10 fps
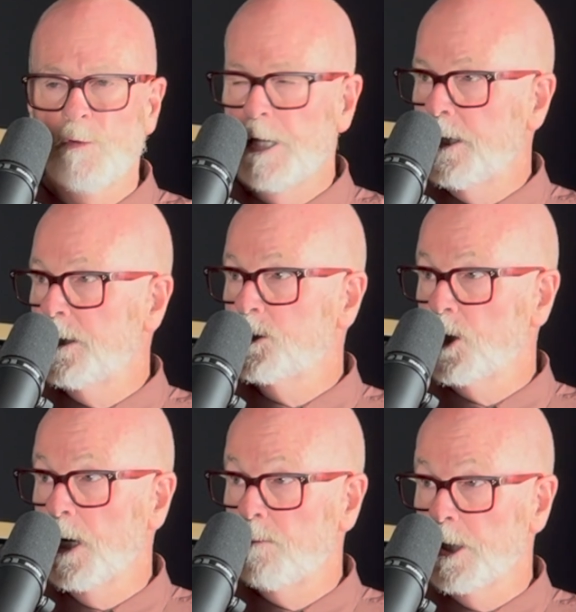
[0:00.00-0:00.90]
8-inch
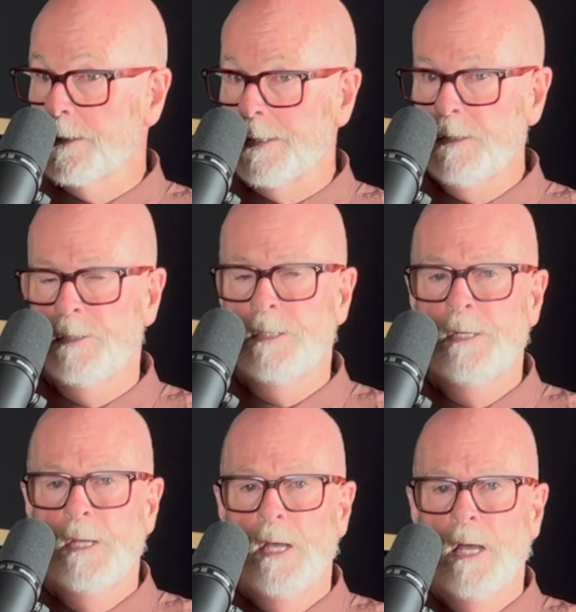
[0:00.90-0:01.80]
high building
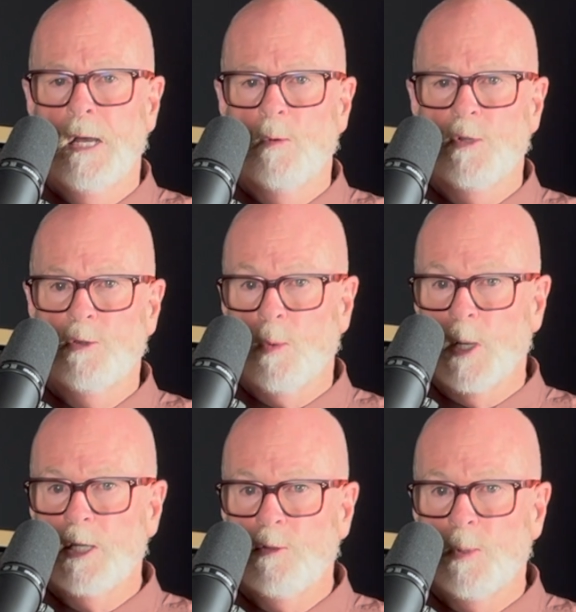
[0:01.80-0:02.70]
with
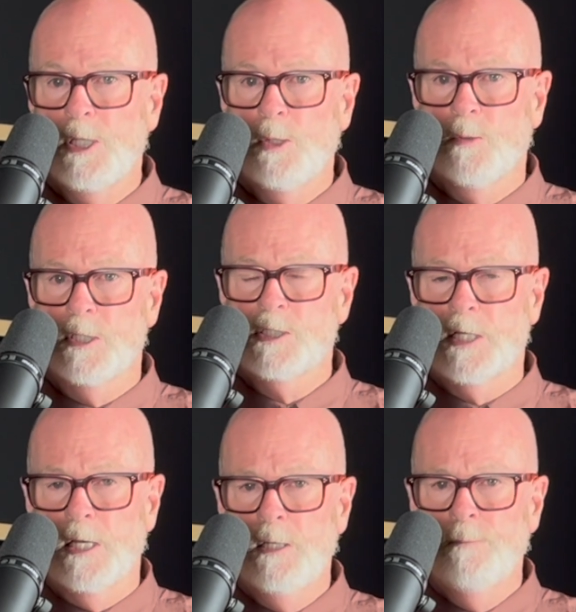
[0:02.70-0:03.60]
23 units
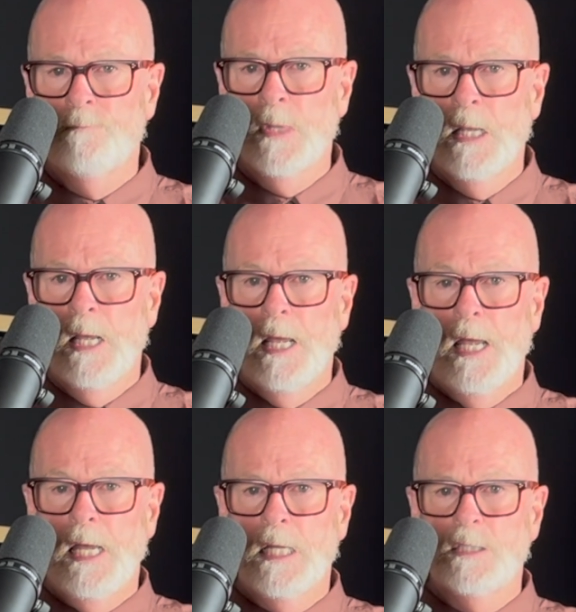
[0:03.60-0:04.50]
in it.
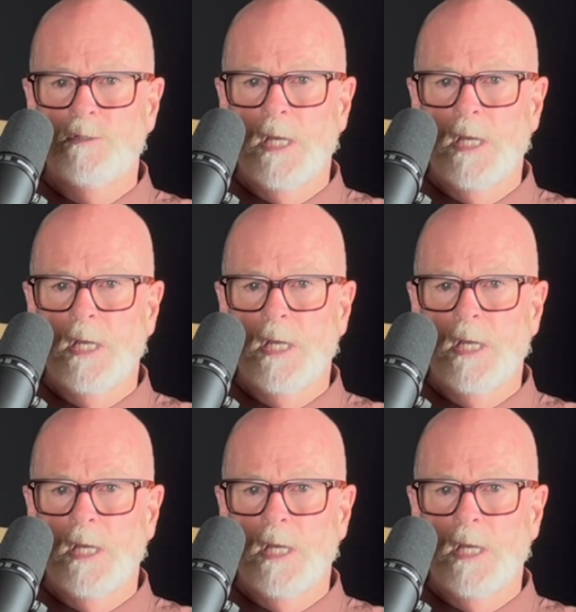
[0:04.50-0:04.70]
And